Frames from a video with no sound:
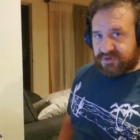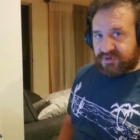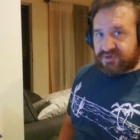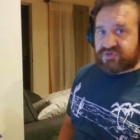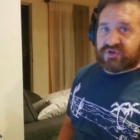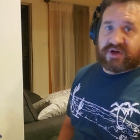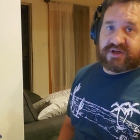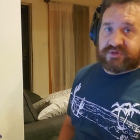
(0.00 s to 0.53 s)

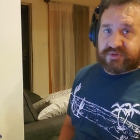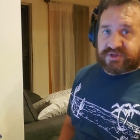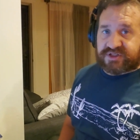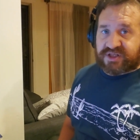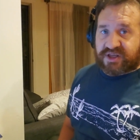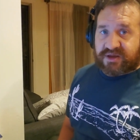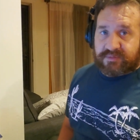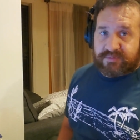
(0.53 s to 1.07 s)
trying to
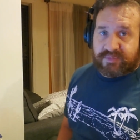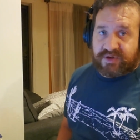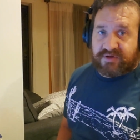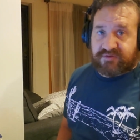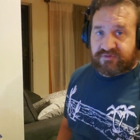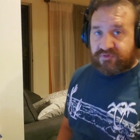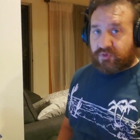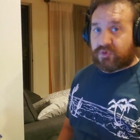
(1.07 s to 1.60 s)
escape being
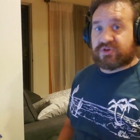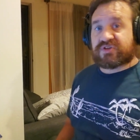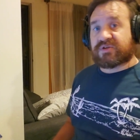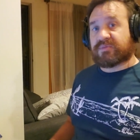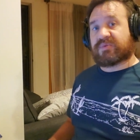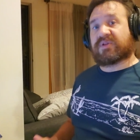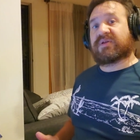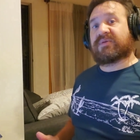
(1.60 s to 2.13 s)

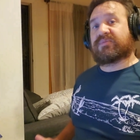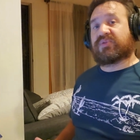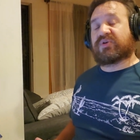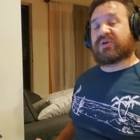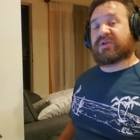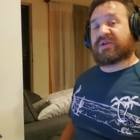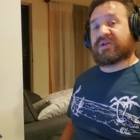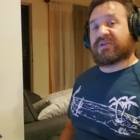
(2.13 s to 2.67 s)
forcibly
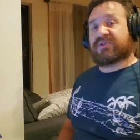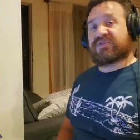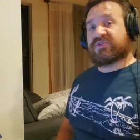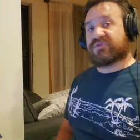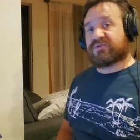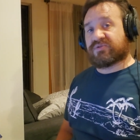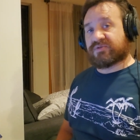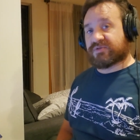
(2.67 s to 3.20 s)
put
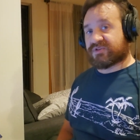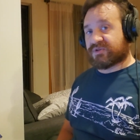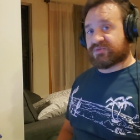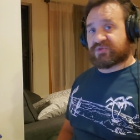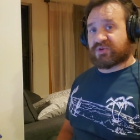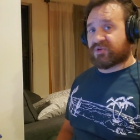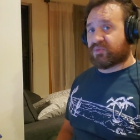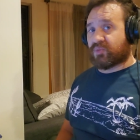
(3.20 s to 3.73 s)
into some
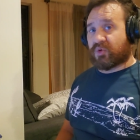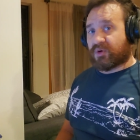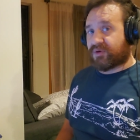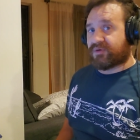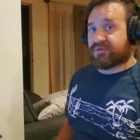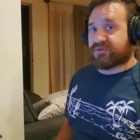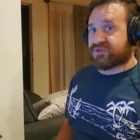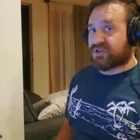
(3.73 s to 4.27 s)
sort of
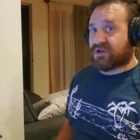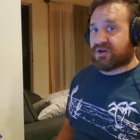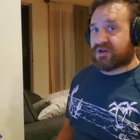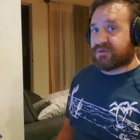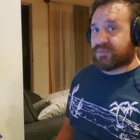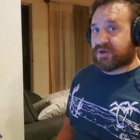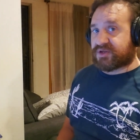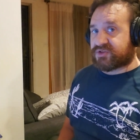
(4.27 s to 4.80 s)
workers'
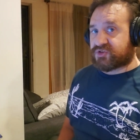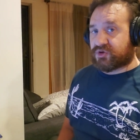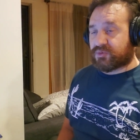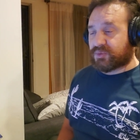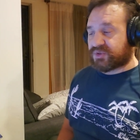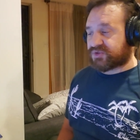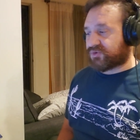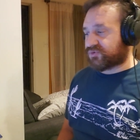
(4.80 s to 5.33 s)
line by a
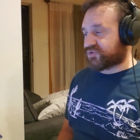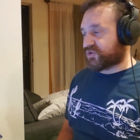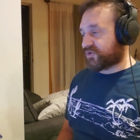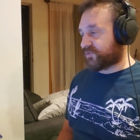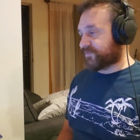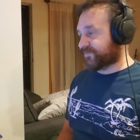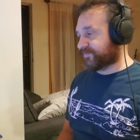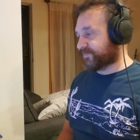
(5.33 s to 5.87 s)
German
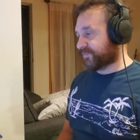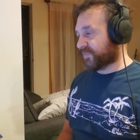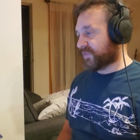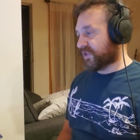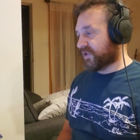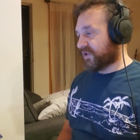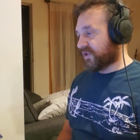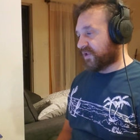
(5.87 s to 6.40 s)
soldier.
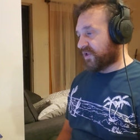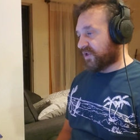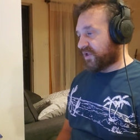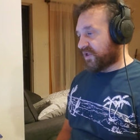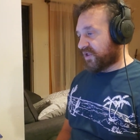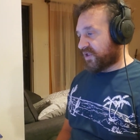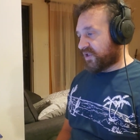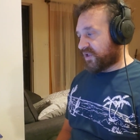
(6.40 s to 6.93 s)

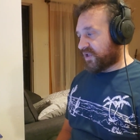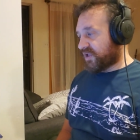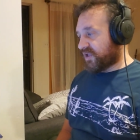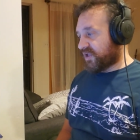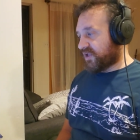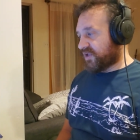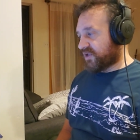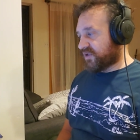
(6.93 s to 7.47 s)

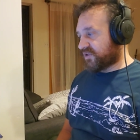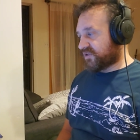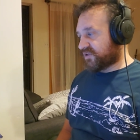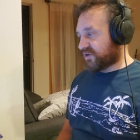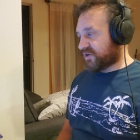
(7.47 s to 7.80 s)
And